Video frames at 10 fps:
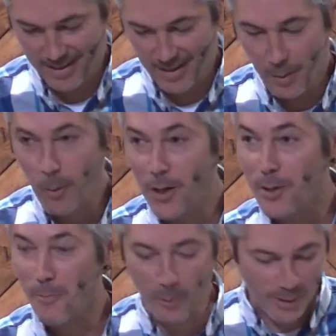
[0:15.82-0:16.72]
Well, good
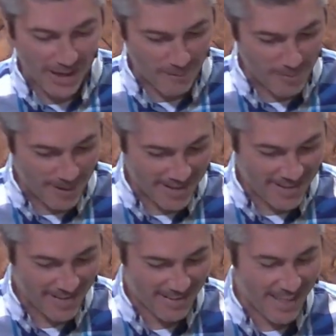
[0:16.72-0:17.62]
morning, everybody.
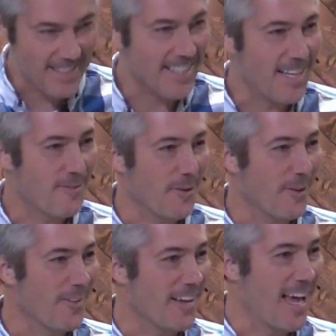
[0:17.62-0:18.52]
Thanks again
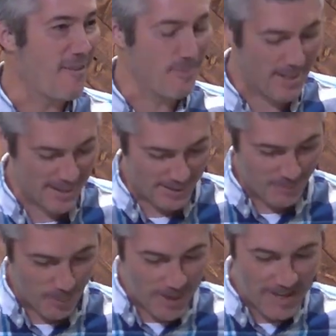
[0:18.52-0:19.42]
for having me this
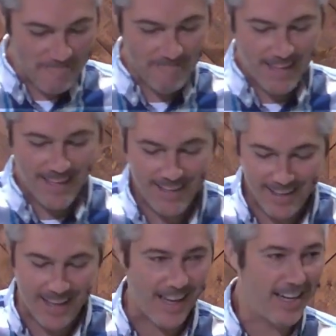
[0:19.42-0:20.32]
morning.
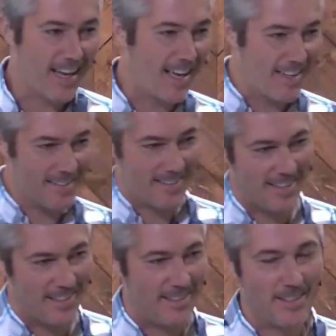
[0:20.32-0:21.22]
And
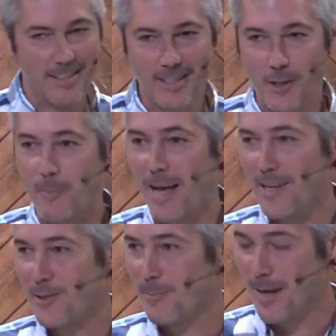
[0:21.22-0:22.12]
as your
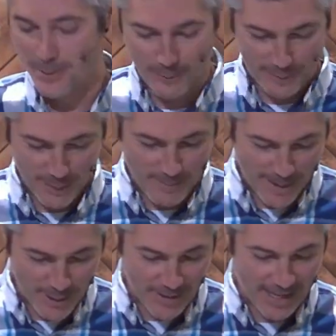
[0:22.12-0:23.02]
pastor, Pastor Phil,
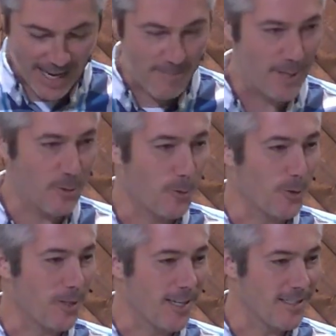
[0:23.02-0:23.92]
mentioned, I am his older
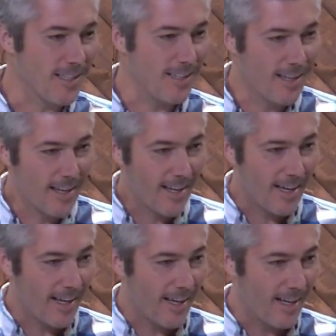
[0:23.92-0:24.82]
cousin.
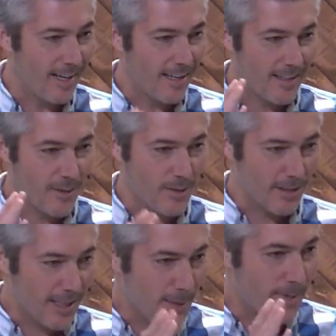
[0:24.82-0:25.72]
There's a
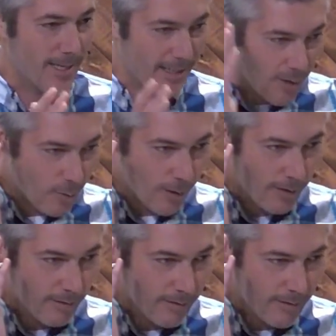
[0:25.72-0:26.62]
little bit, you know,
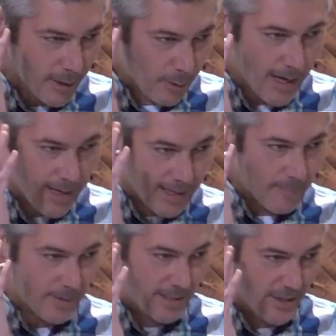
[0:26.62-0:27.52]
we're the gray
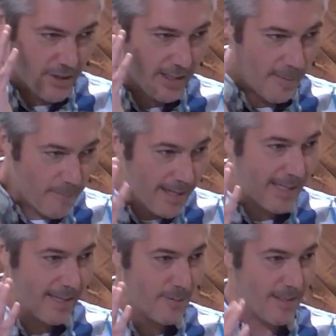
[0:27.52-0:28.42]
competition. I'm beating
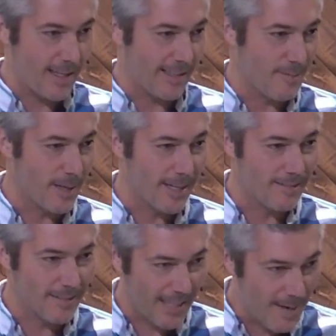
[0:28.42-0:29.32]
him slightly, but
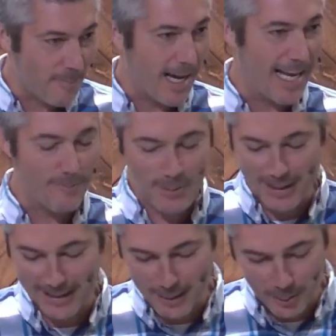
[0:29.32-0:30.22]
I am
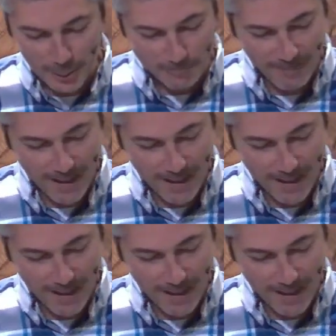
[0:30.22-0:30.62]
slightly older.